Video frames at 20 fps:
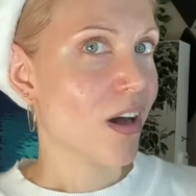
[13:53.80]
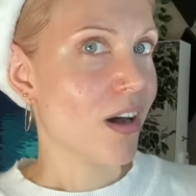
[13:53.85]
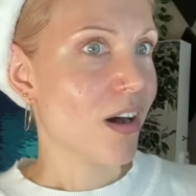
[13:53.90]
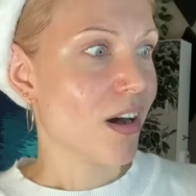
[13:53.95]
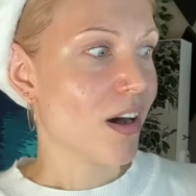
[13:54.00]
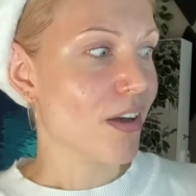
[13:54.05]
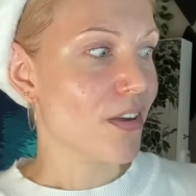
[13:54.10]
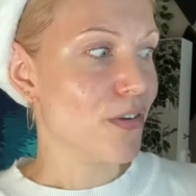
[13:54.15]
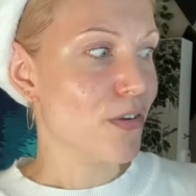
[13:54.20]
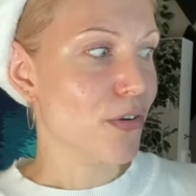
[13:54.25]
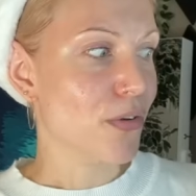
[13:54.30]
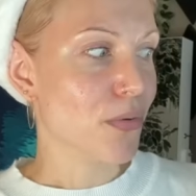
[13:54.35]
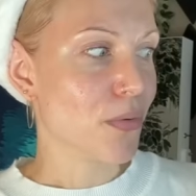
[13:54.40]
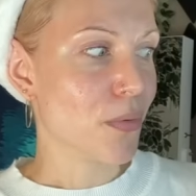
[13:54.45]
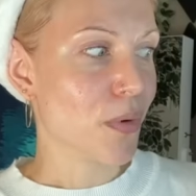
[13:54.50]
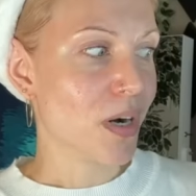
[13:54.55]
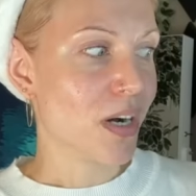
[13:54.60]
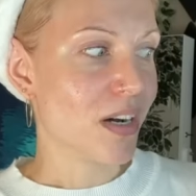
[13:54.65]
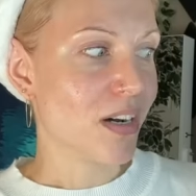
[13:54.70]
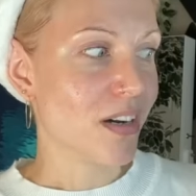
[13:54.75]

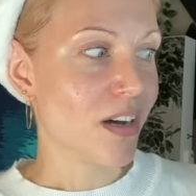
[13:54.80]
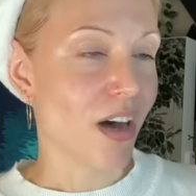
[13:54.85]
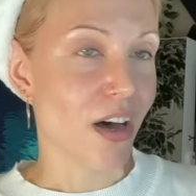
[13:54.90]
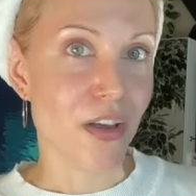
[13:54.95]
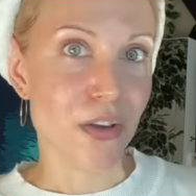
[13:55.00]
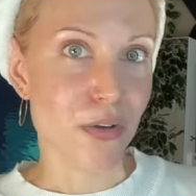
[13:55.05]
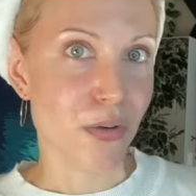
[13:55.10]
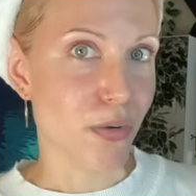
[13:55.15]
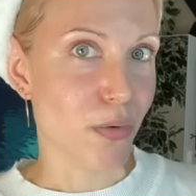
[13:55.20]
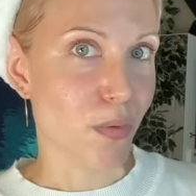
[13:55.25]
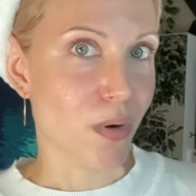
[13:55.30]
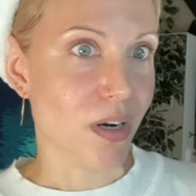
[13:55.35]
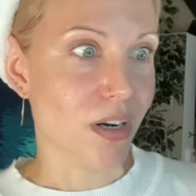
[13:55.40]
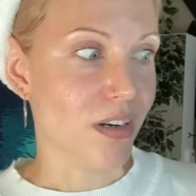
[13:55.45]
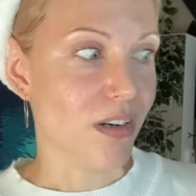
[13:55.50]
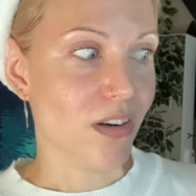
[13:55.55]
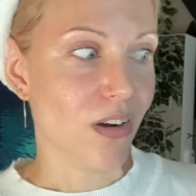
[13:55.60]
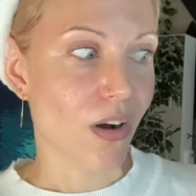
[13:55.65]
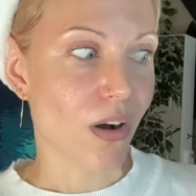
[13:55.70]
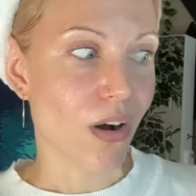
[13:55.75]
Anua,
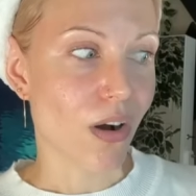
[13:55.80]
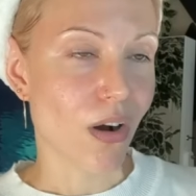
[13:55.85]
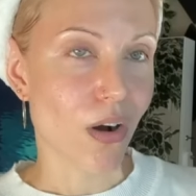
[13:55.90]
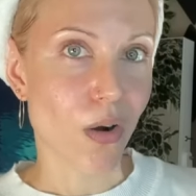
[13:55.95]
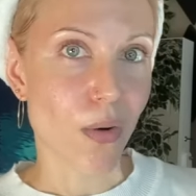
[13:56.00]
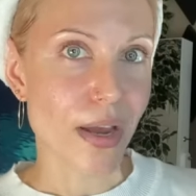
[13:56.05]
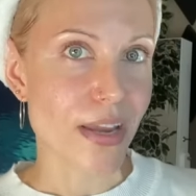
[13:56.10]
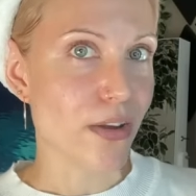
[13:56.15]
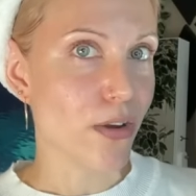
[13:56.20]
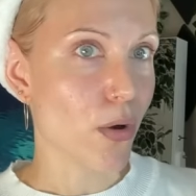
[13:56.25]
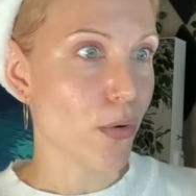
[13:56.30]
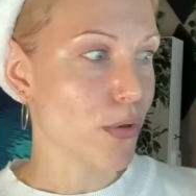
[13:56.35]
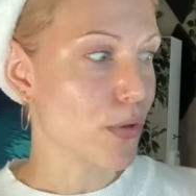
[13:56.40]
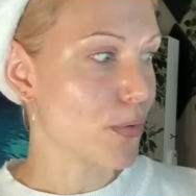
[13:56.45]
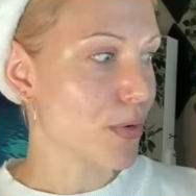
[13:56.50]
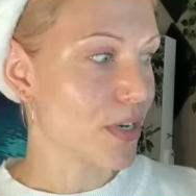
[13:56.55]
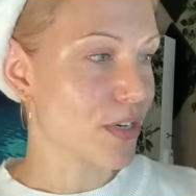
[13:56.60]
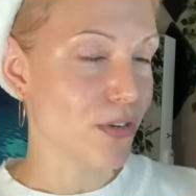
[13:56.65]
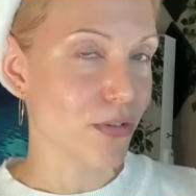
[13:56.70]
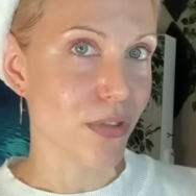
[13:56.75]
Anua. Oh, I know you
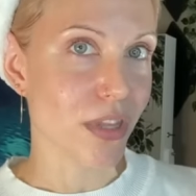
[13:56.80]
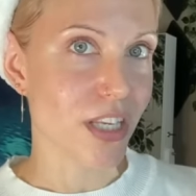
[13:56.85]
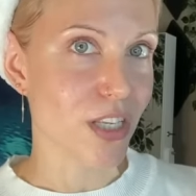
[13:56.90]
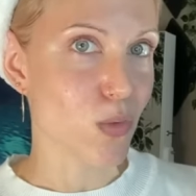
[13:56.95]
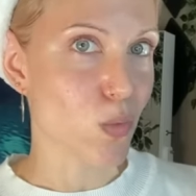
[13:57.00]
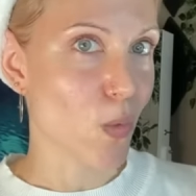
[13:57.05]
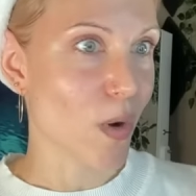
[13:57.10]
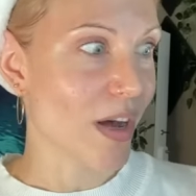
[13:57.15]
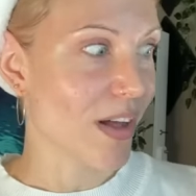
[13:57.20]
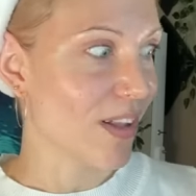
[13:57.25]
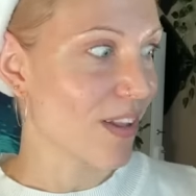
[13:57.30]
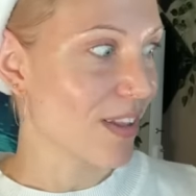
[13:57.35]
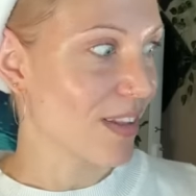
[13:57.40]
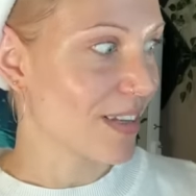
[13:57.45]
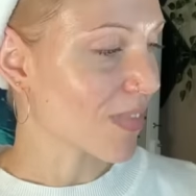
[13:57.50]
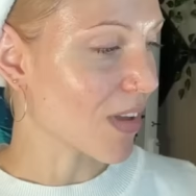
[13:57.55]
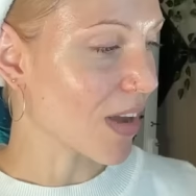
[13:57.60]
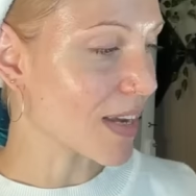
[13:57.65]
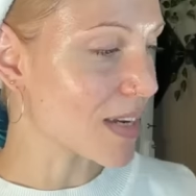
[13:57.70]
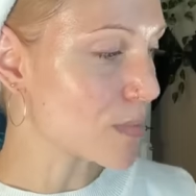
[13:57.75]
can do this
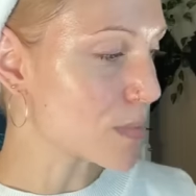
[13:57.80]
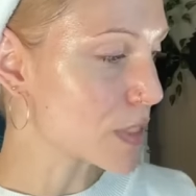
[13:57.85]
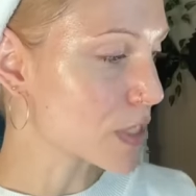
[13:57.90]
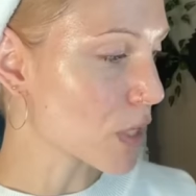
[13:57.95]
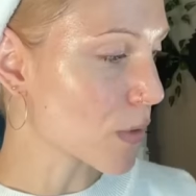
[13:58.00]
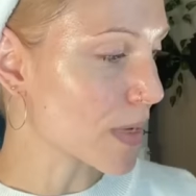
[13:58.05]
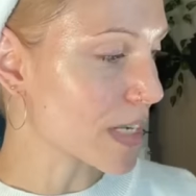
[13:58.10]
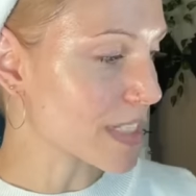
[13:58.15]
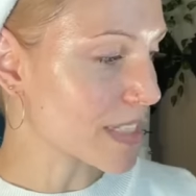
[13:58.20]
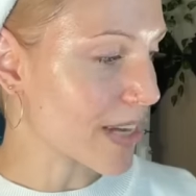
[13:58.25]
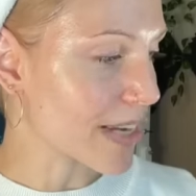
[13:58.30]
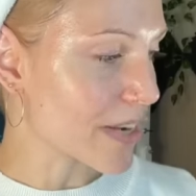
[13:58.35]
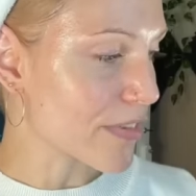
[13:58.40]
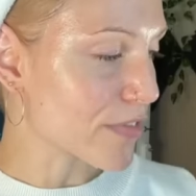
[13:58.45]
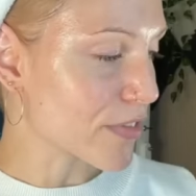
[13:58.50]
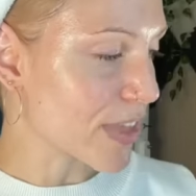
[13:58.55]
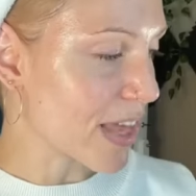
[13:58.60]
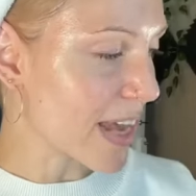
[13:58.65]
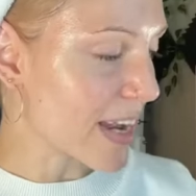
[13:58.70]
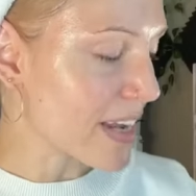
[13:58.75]
well. I am so excited for
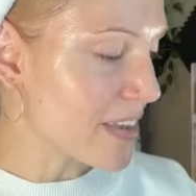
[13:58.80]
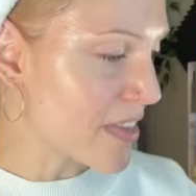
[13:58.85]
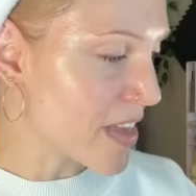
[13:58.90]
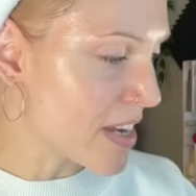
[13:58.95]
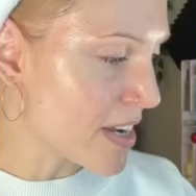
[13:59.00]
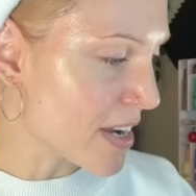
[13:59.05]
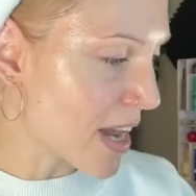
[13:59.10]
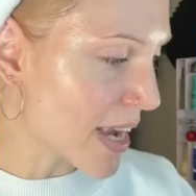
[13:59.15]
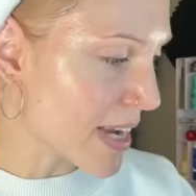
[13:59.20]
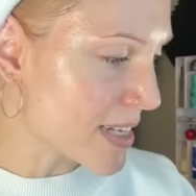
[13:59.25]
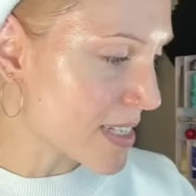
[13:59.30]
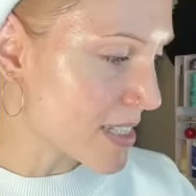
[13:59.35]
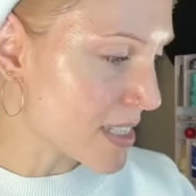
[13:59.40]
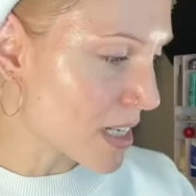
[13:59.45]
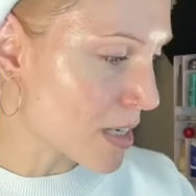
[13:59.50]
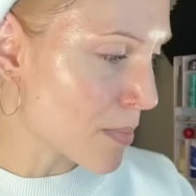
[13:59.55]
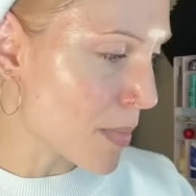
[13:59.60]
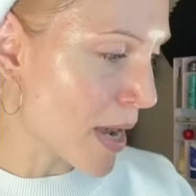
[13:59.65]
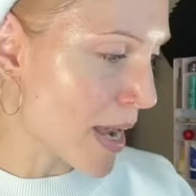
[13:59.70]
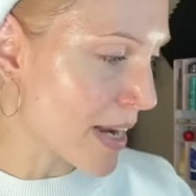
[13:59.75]
that. And then
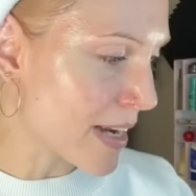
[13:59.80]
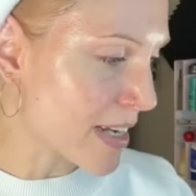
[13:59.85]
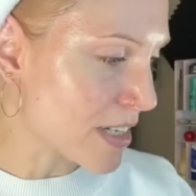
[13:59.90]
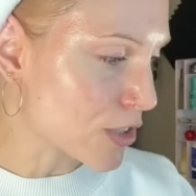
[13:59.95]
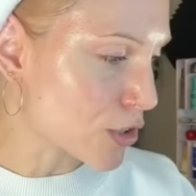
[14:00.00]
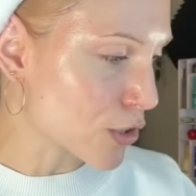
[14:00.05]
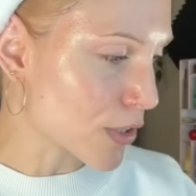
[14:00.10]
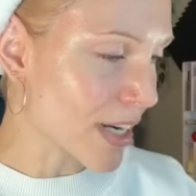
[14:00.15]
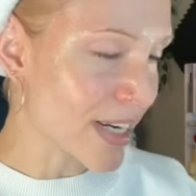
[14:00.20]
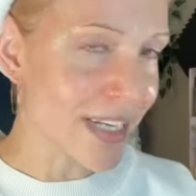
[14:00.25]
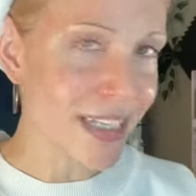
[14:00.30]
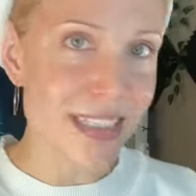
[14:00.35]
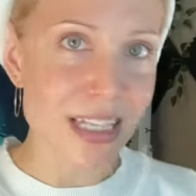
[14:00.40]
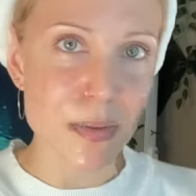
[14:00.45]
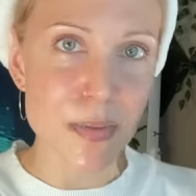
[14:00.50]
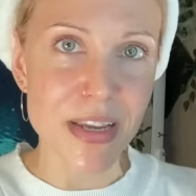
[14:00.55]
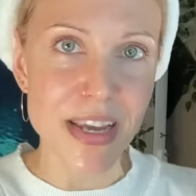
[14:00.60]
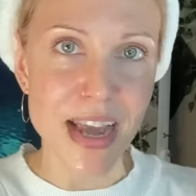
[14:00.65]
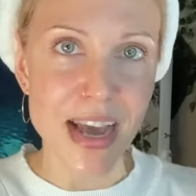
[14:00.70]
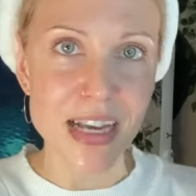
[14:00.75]
niacinamide and
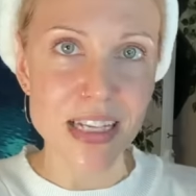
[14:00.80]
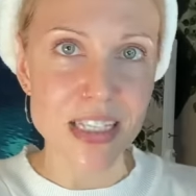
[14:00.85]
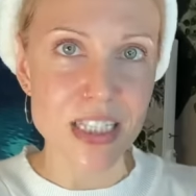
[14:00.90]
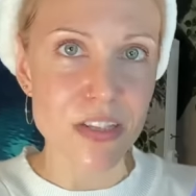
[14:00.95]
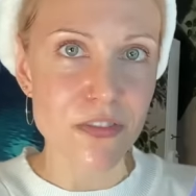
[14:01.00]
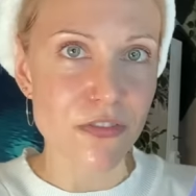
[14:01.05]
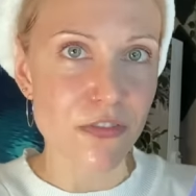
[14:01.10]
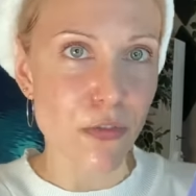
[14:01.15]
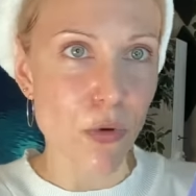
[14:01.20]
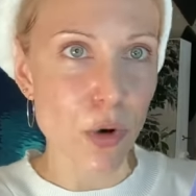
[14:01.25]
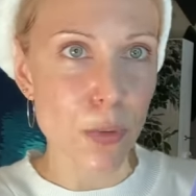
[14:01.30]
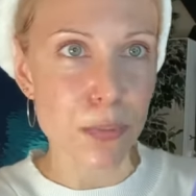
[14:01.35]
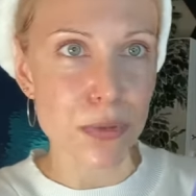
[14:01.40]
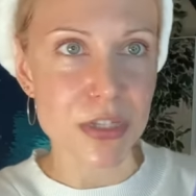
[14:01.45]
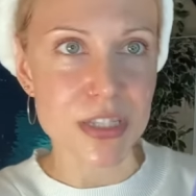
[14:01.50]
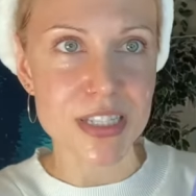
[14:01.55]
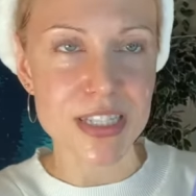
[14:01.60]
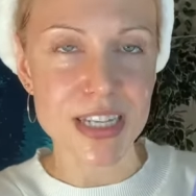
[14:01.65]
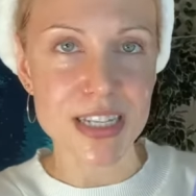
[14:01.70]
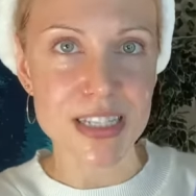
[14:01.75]
tranexamic acid
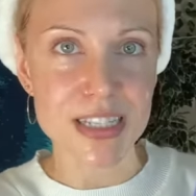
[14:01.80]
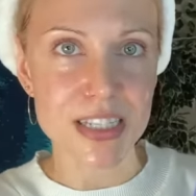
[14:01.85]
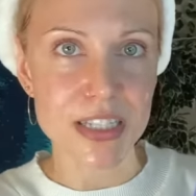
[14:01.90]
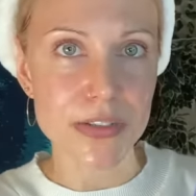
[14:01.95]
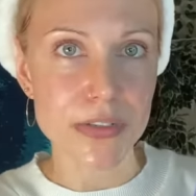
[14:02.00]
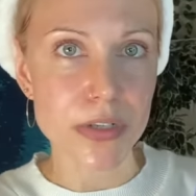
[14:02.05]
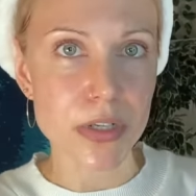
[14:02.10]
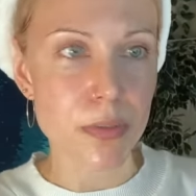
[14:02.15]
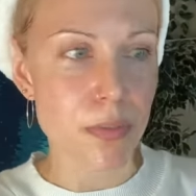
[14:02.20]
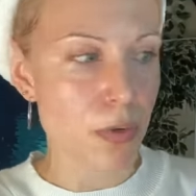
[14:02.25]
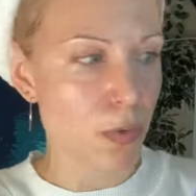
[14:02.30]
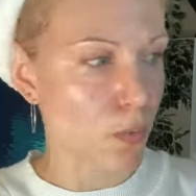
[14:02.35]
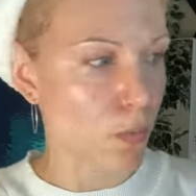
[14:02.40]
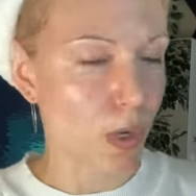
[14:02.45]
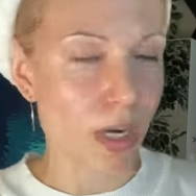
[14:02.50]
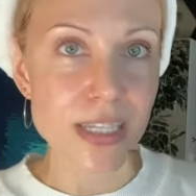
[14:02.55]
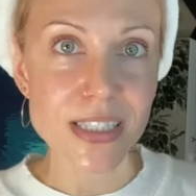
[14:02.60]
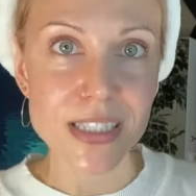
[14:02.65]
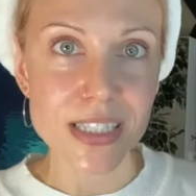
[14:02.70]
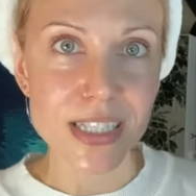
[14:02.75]
4% serum.
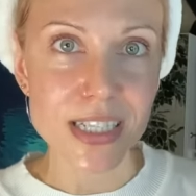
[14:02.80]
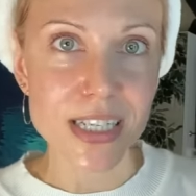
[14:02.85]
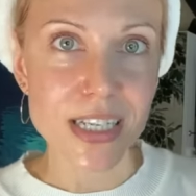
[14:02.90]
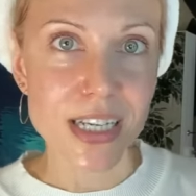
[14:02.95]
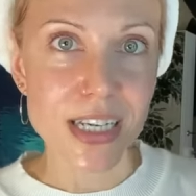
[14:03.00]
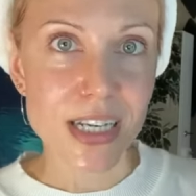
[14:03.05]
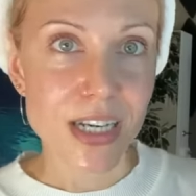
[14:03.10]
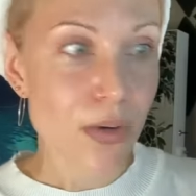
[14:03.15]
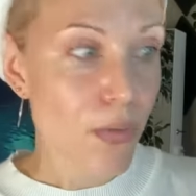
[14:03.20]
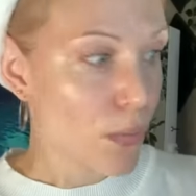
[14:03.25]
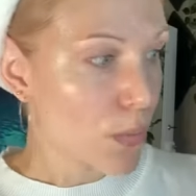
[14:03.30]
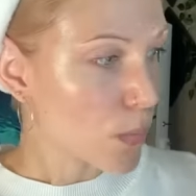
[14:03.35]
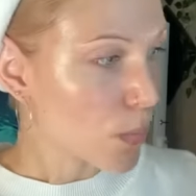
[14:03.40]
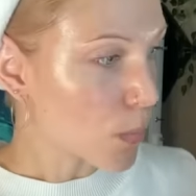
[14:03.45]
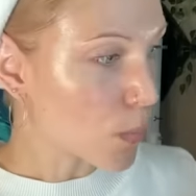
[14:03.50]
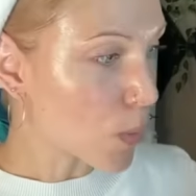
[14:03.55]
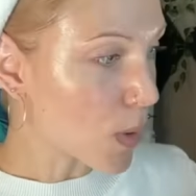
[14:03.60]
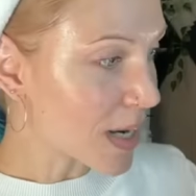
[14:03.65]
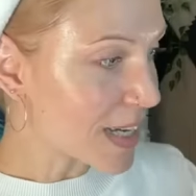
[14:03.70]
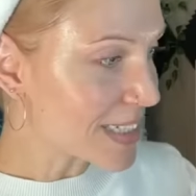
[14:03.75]
What?
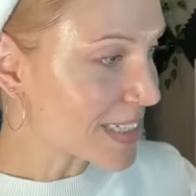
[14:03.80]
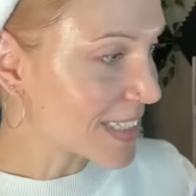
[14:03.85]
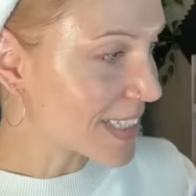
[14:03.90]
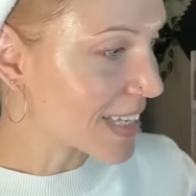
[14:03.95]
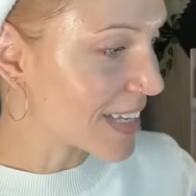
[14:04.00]
What?